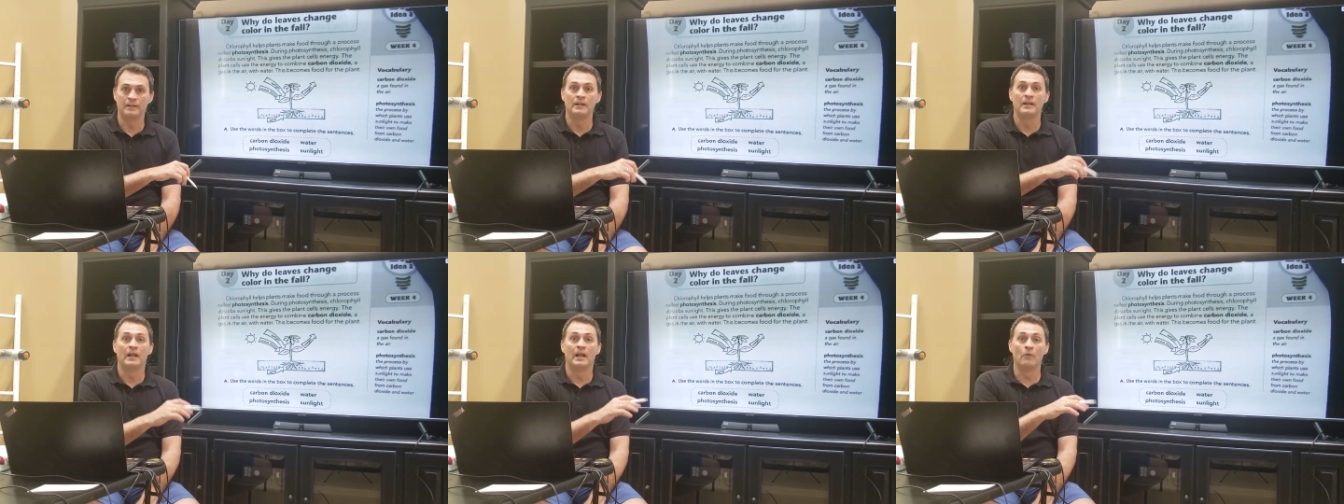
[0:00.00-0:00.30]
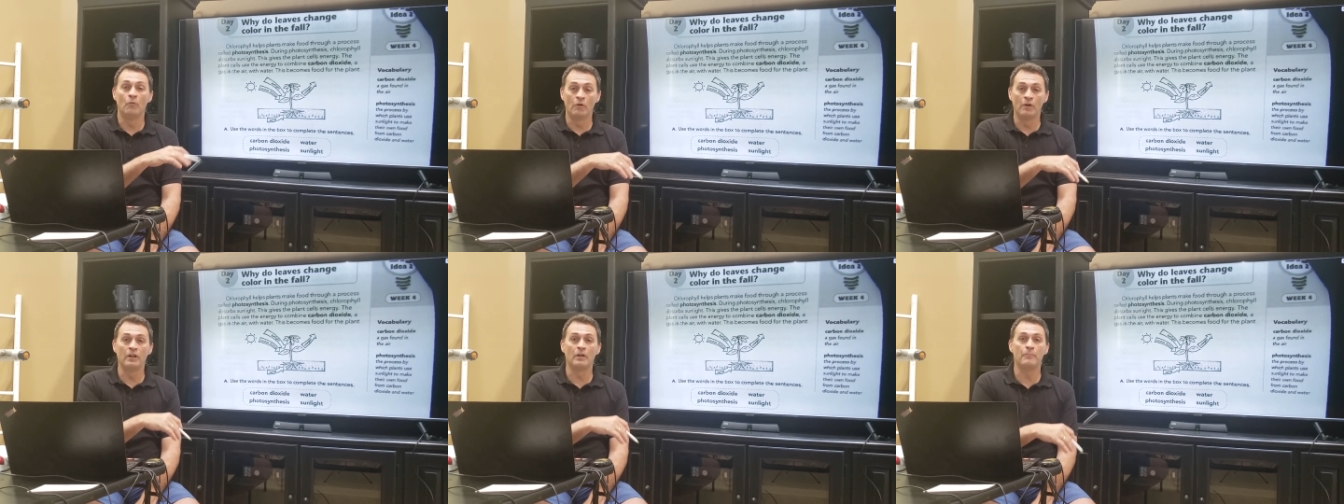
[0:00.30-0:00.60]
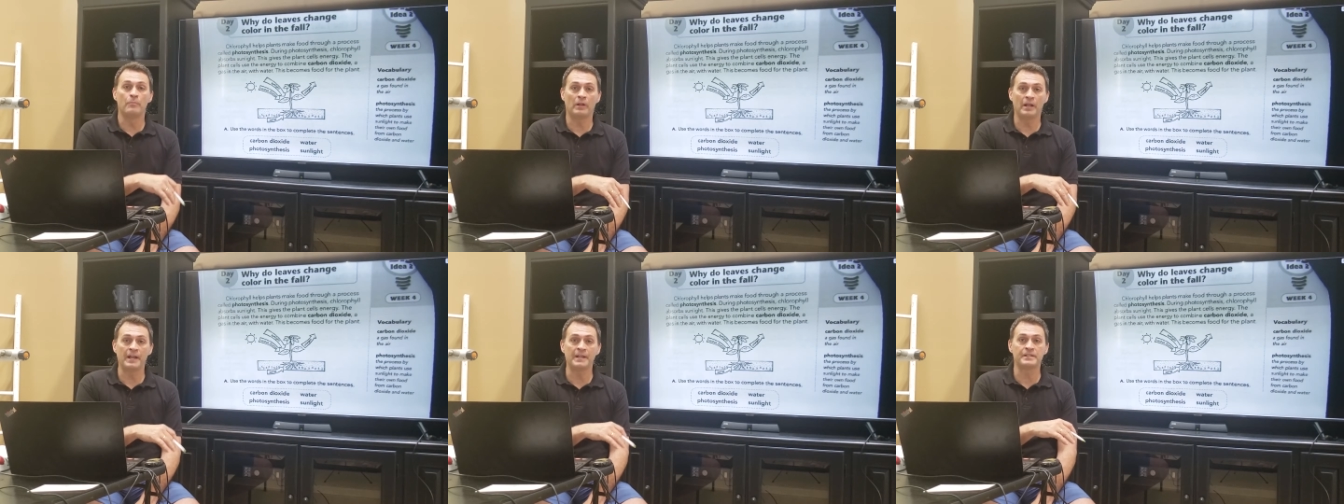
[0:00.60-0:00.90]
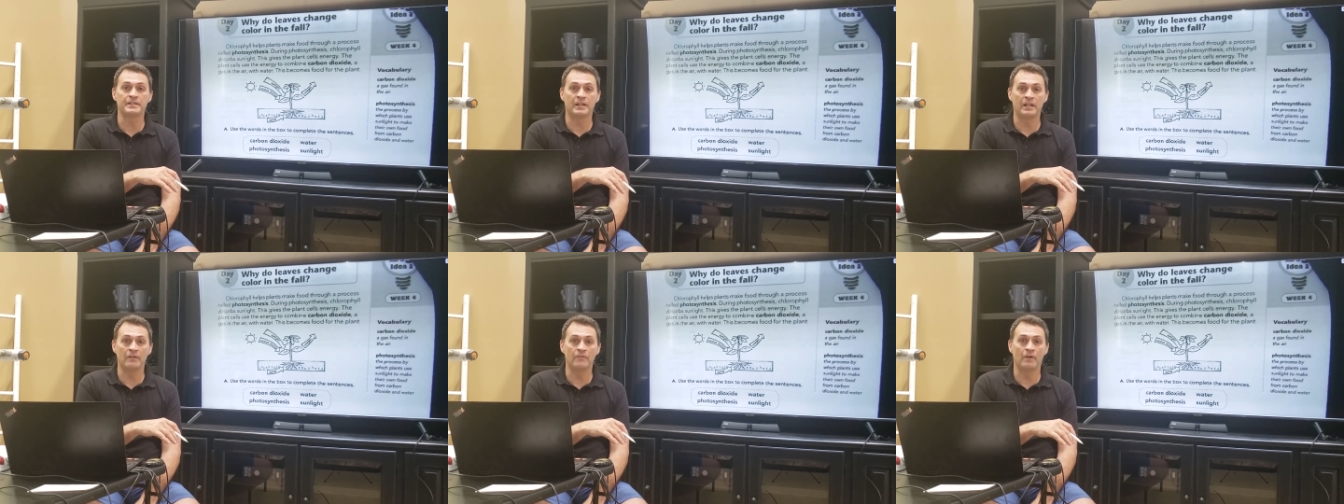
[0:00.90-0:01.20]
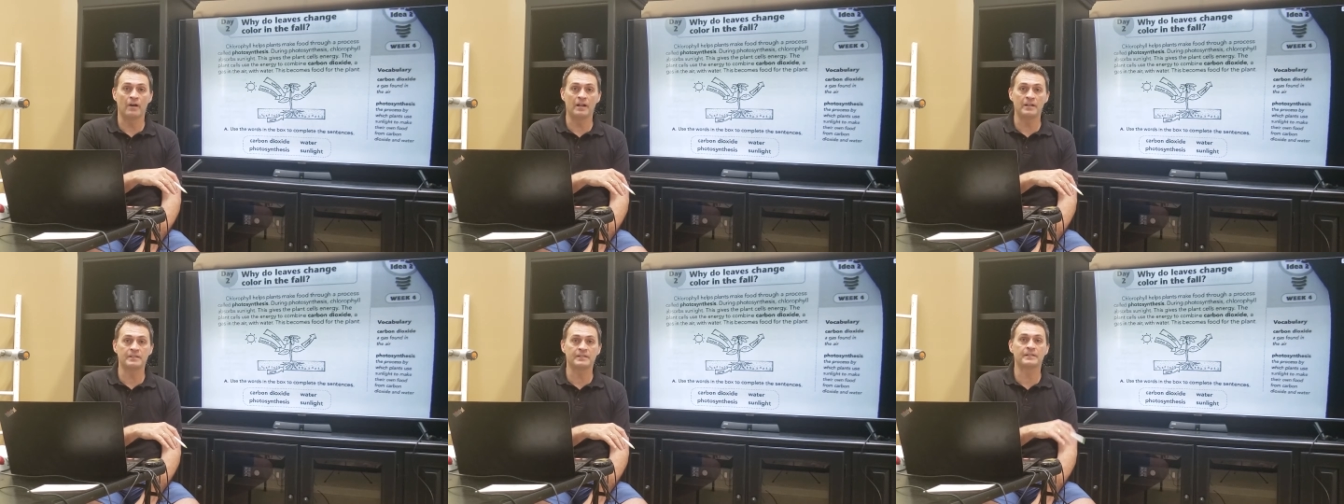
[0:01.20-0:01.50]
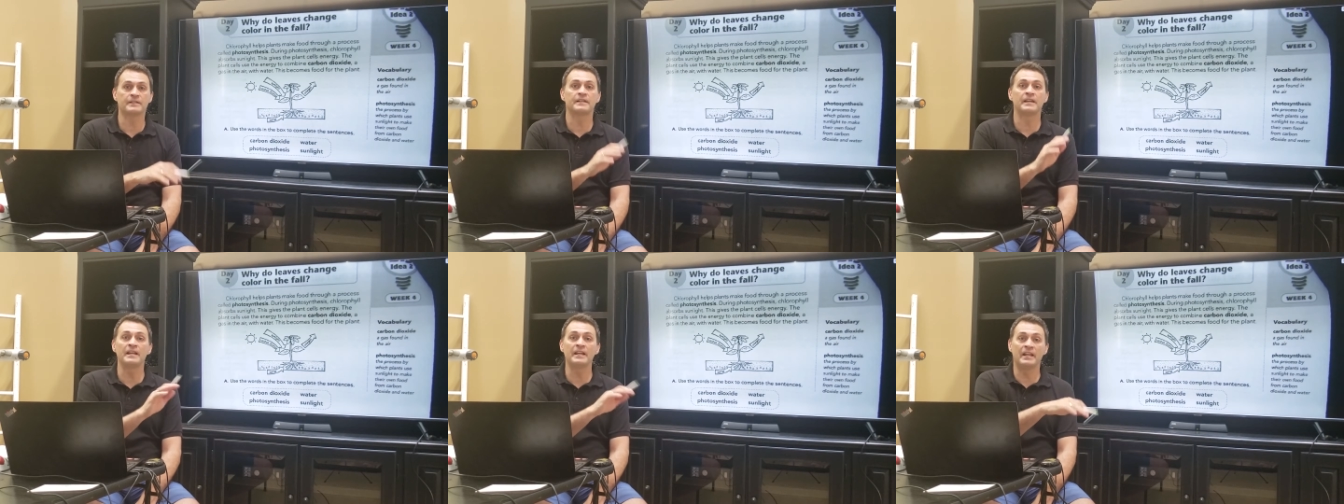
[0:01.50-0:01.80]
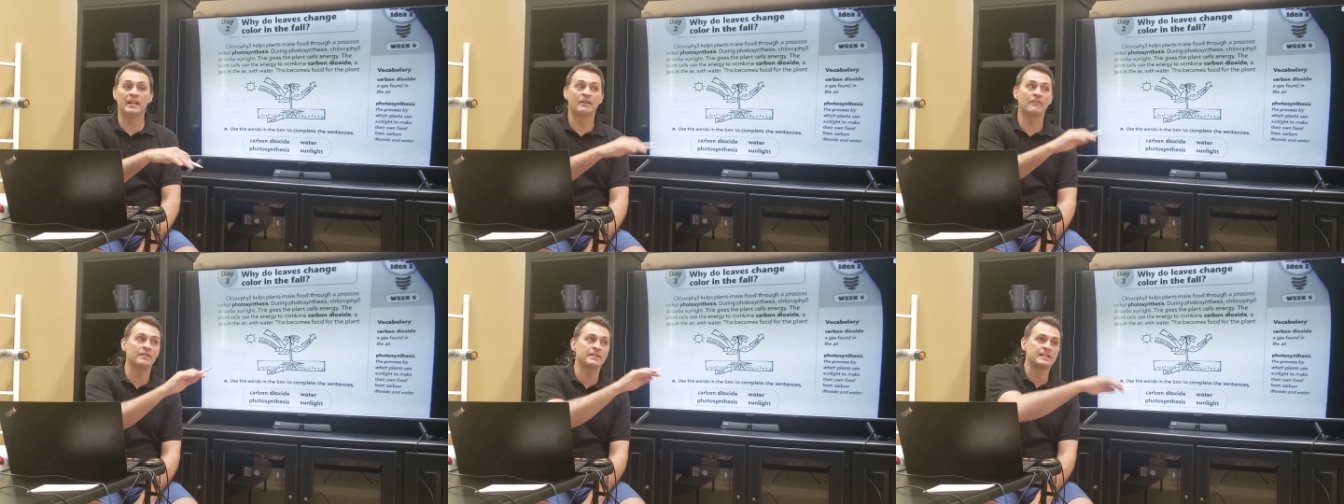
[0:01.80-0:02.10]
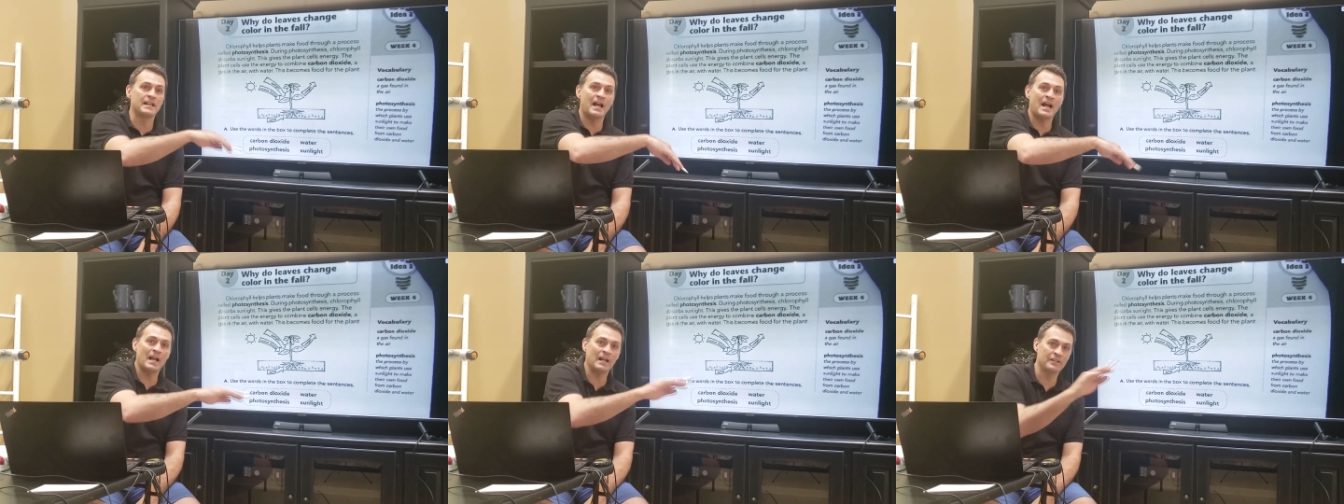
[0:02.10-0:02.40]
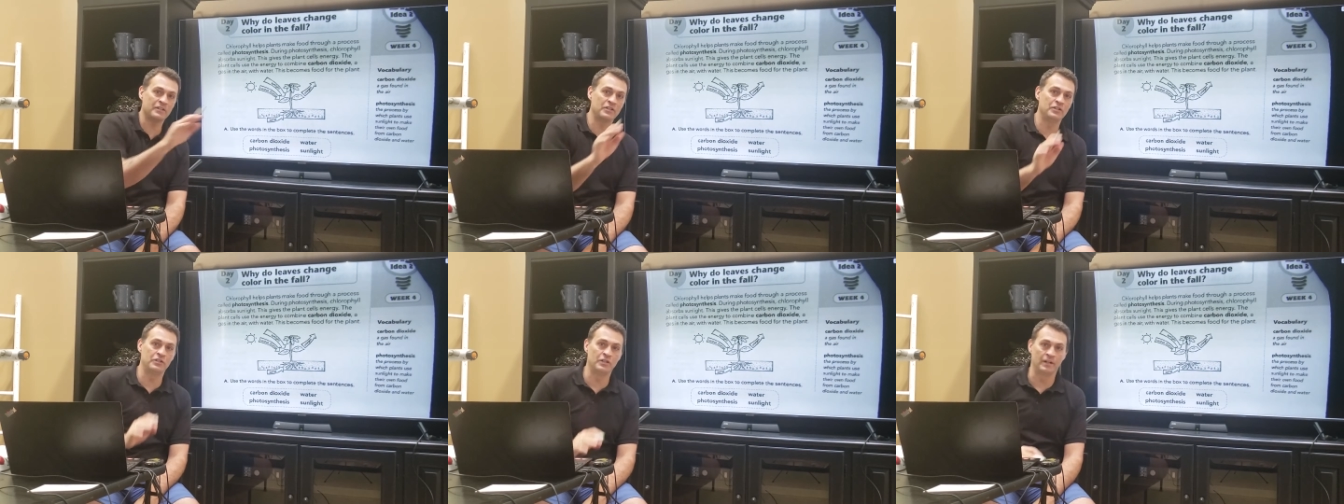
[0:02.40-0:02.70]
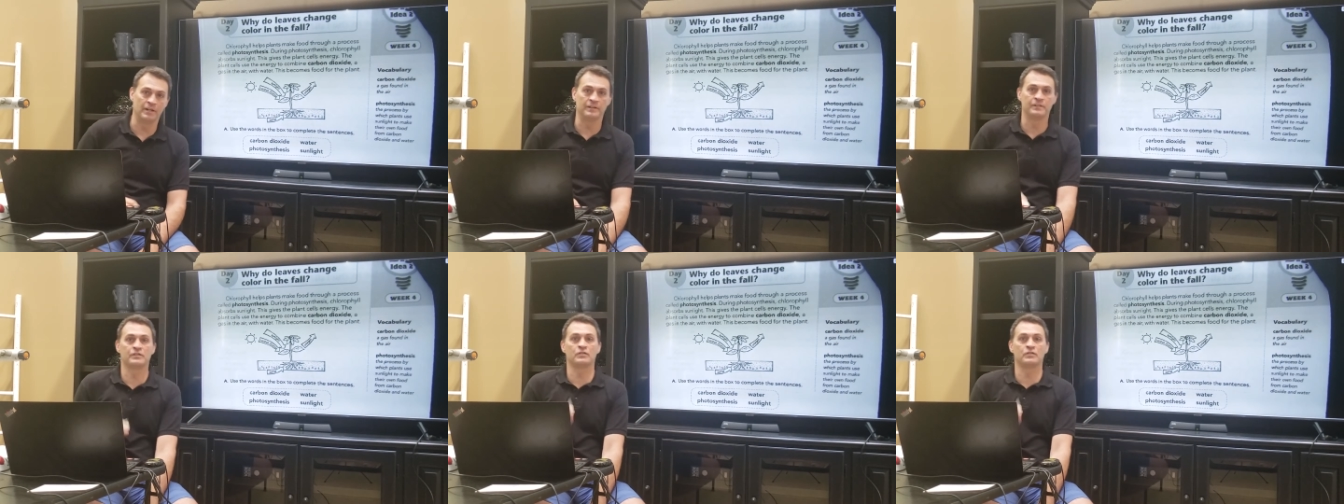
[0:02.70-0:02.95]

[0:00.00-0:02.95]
and what do the plants give us? They give us oxygen.